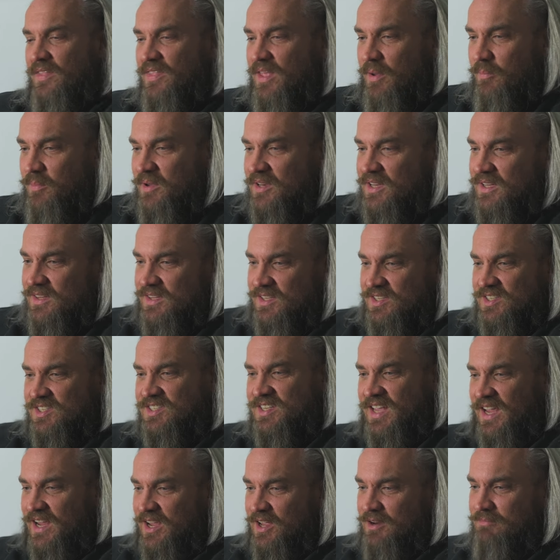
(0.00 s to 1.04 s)
And then we did the
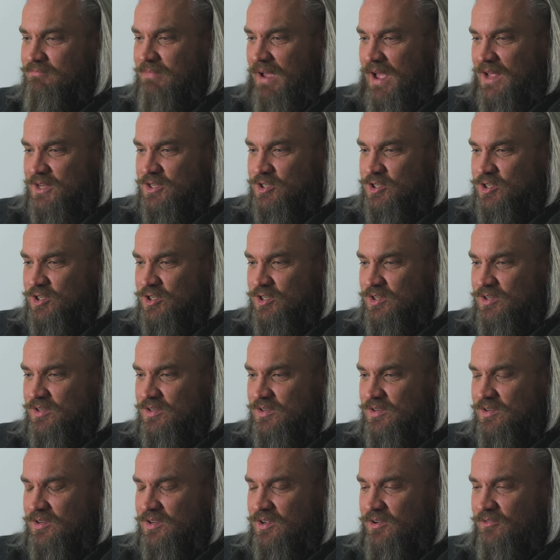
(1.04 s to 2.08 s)
second match
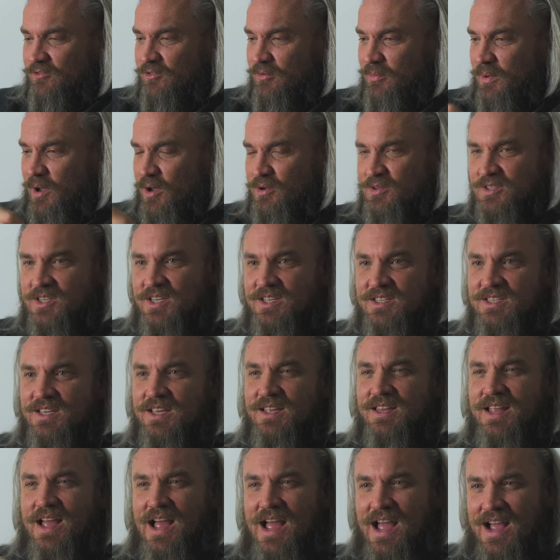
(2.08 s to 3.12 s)
from OTT
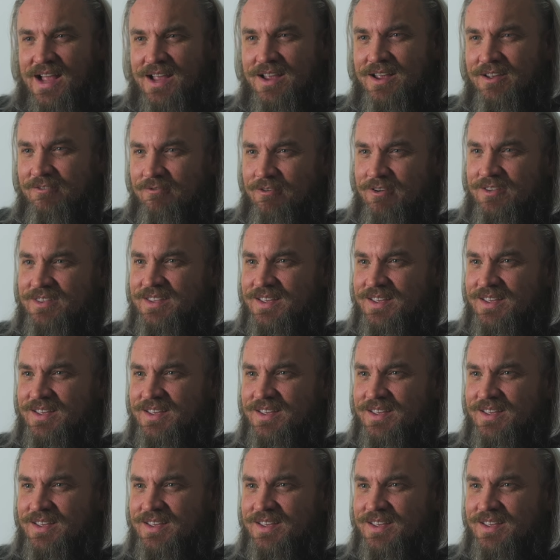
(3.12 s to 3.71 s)
at the hangar, I